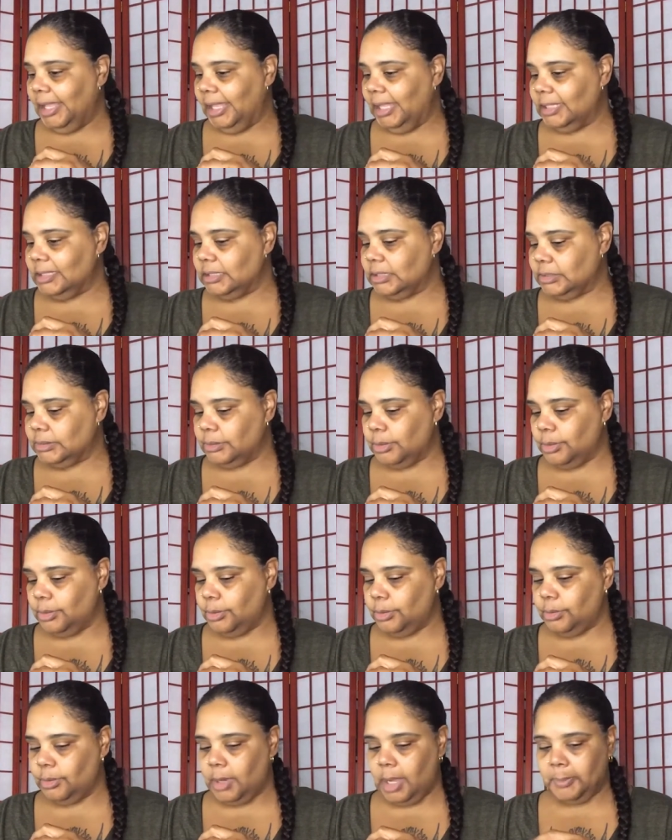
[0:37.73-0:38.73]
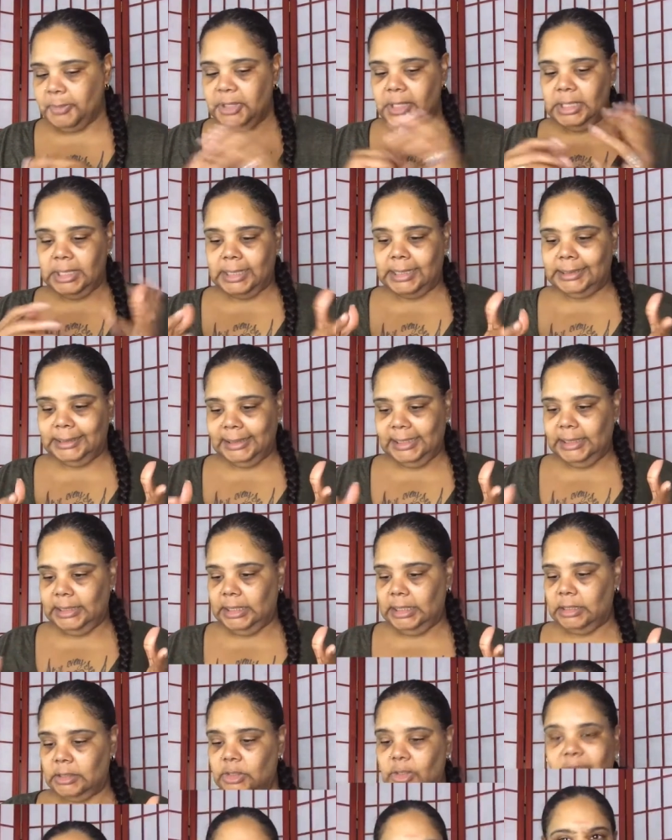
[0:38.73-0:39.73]
And so I'm going to clean
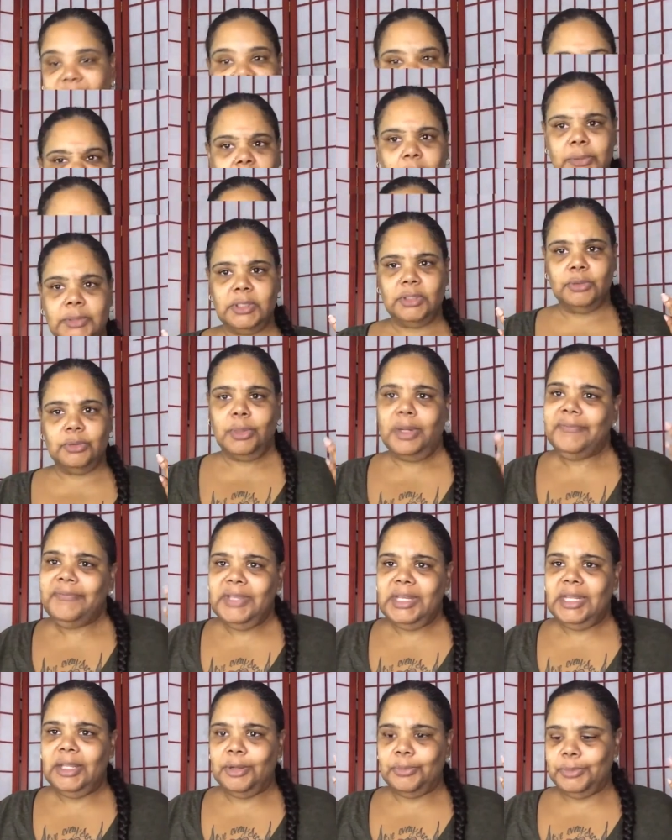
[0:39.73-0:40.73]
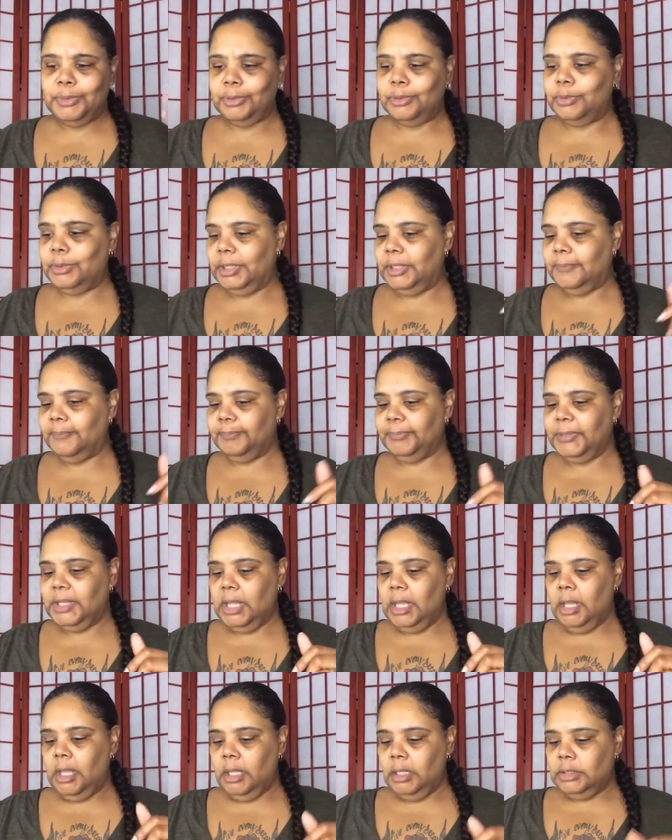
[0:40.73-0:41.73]
it. So I would do a video real quick.
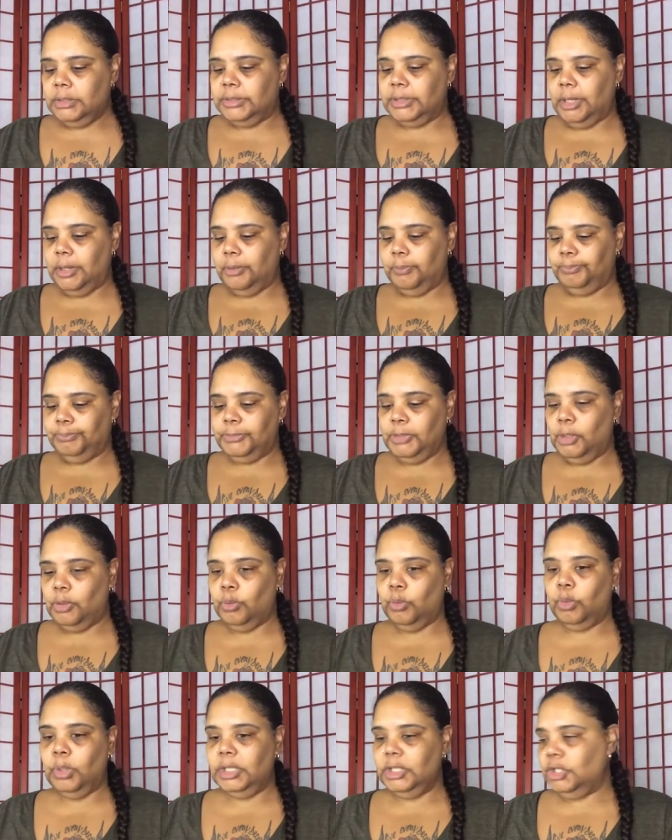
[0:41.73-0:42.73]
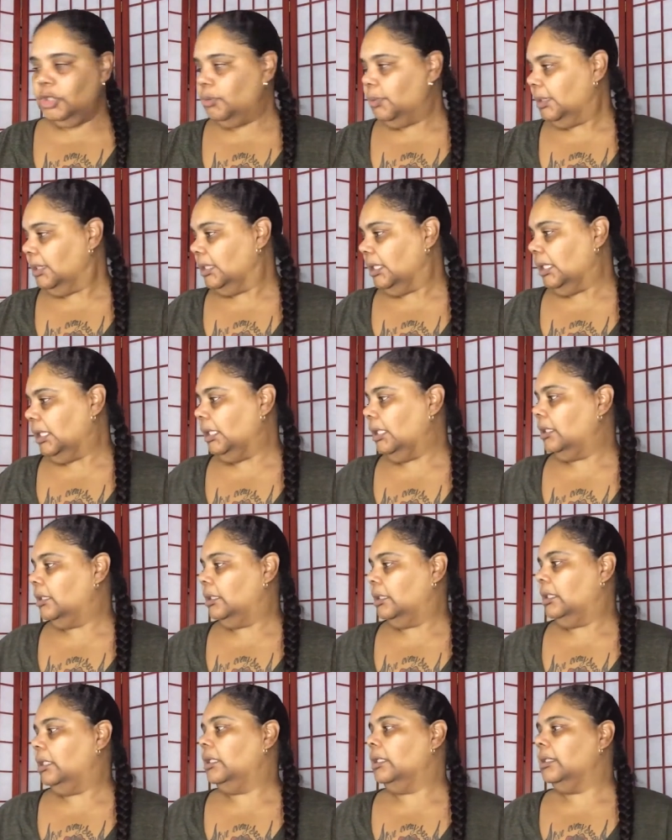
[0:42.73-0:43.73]
So what you would need
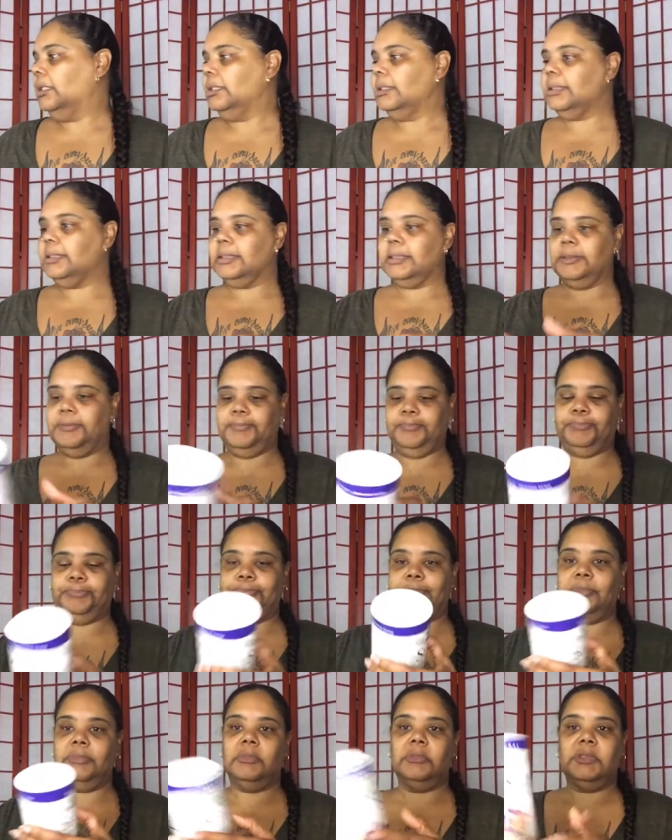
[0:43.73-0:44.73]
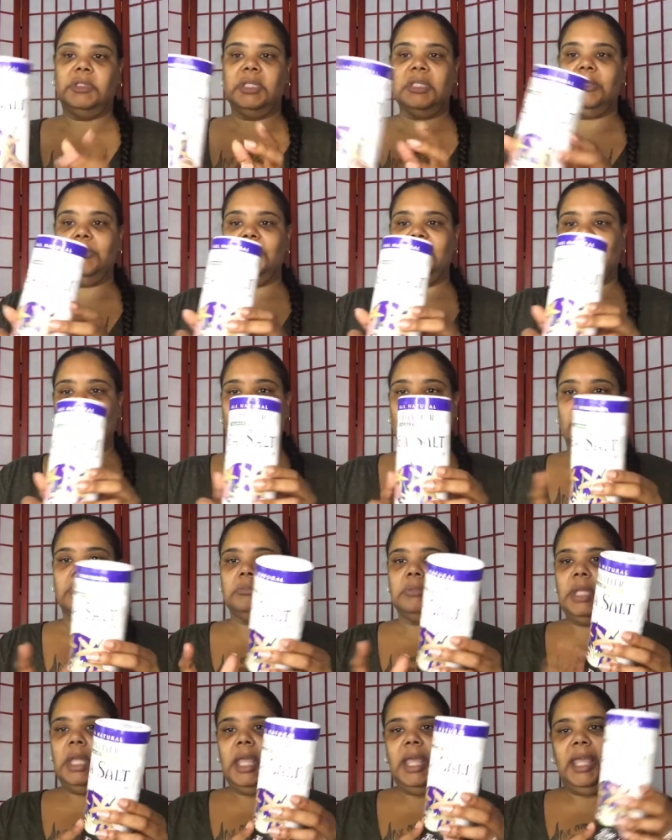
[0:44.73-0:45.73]
is just some salt.
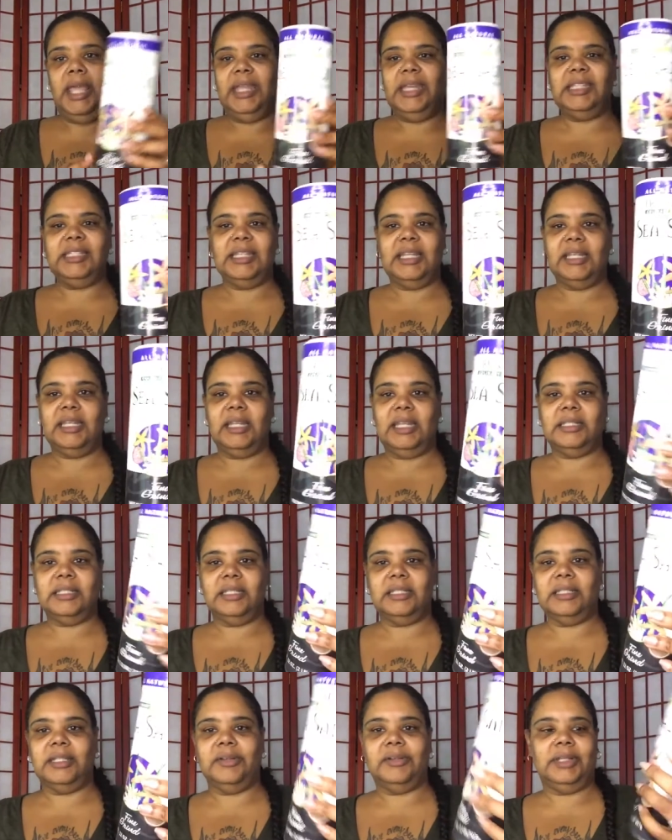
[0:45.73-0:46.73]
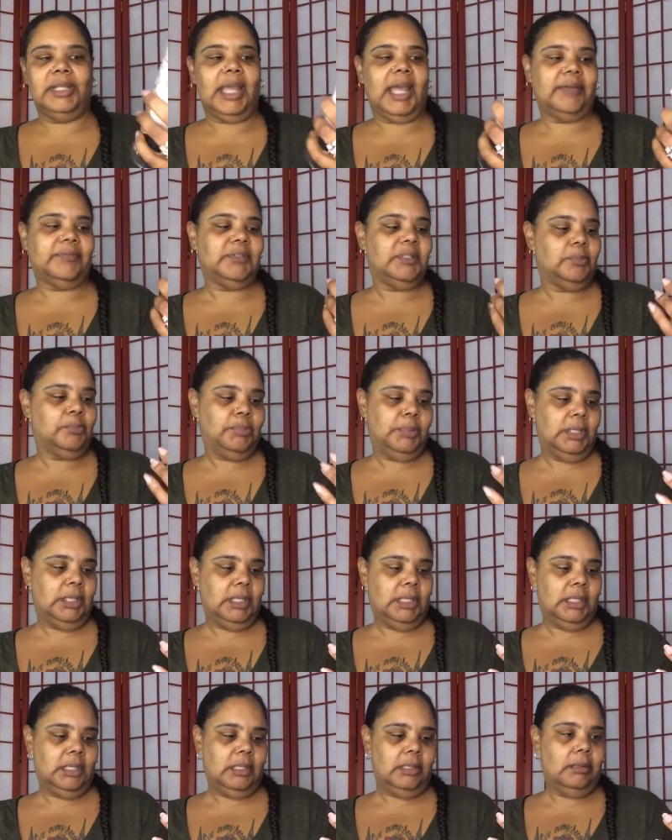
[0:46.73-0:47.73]
And it doesn't necessarily have to
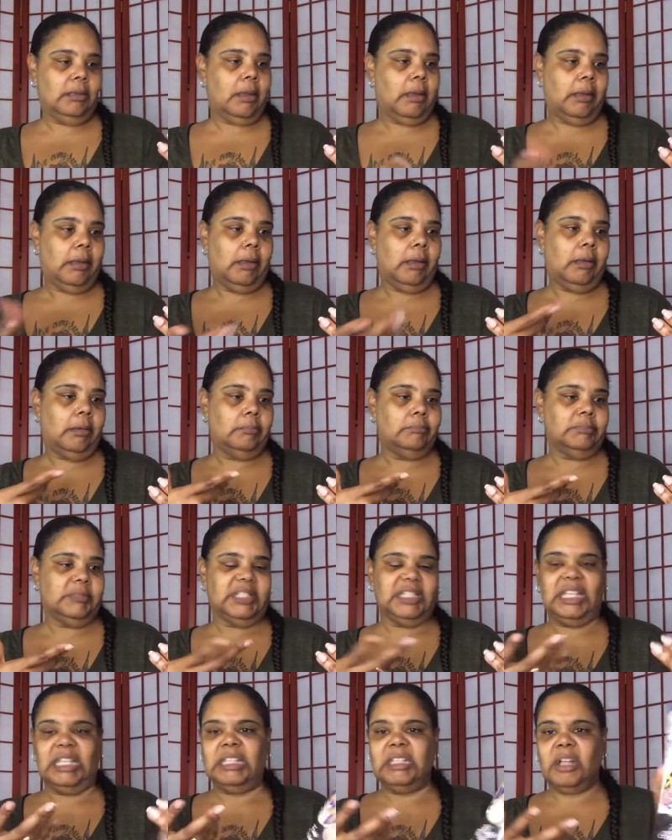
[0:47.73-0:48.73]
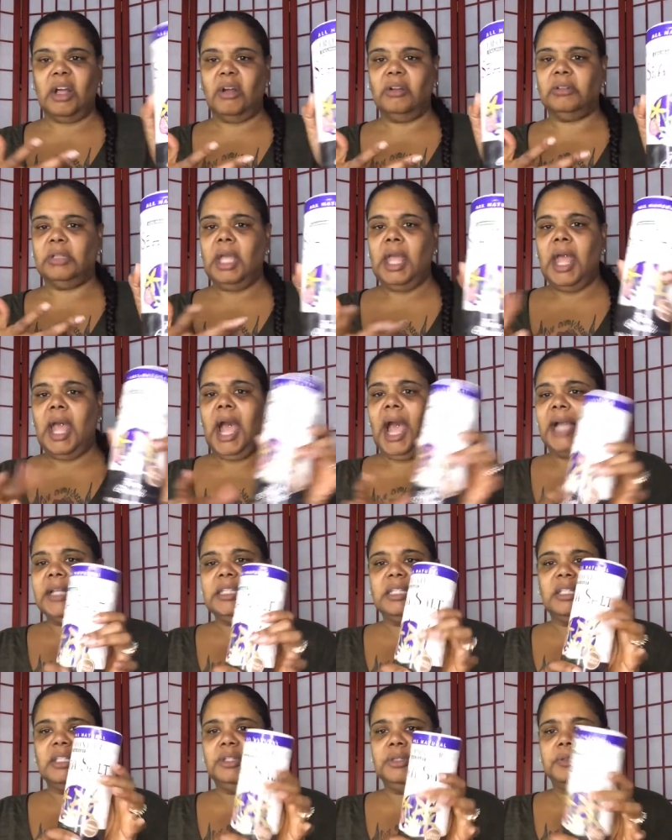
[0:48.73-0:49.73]
be uh, sea salt. I
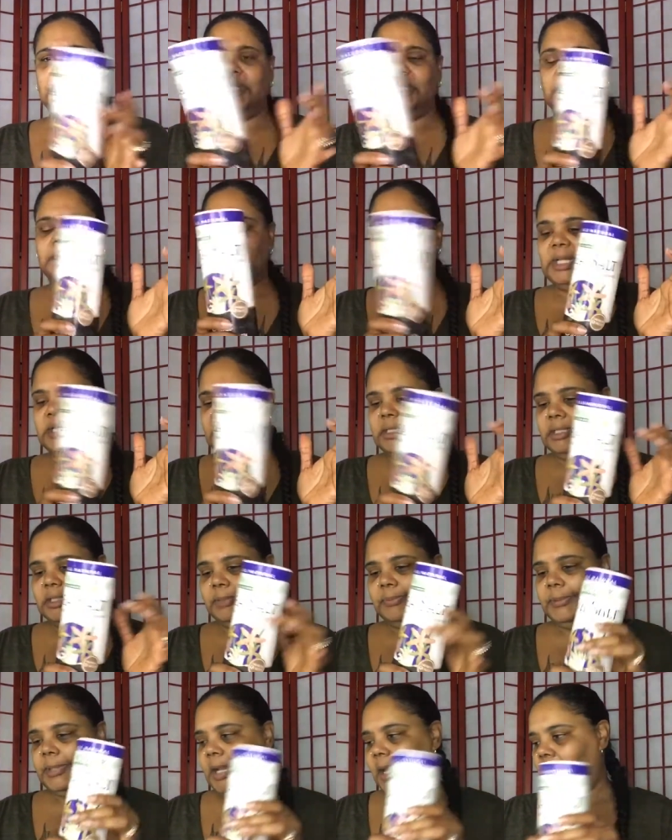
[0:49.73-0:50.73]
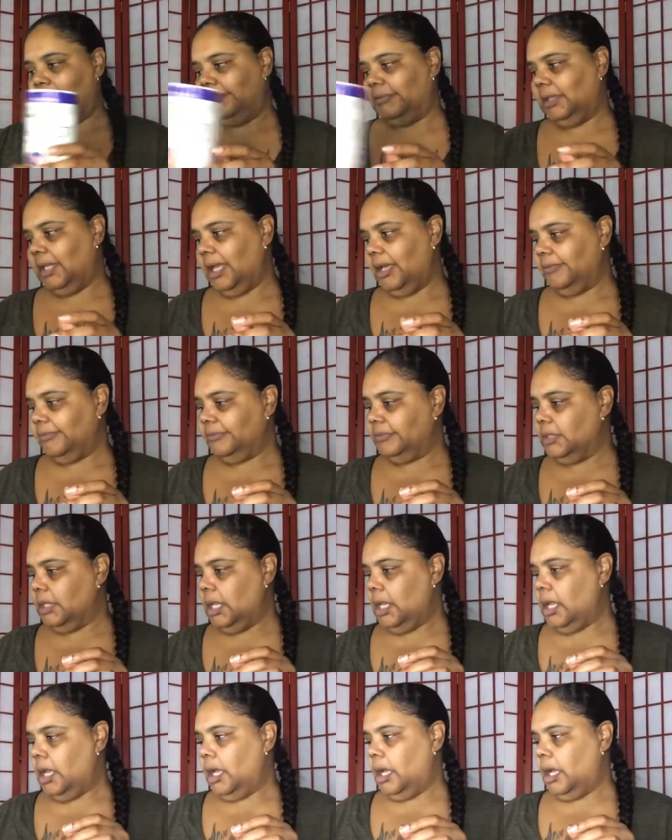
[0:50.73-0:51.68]
just use this because this is what I have left.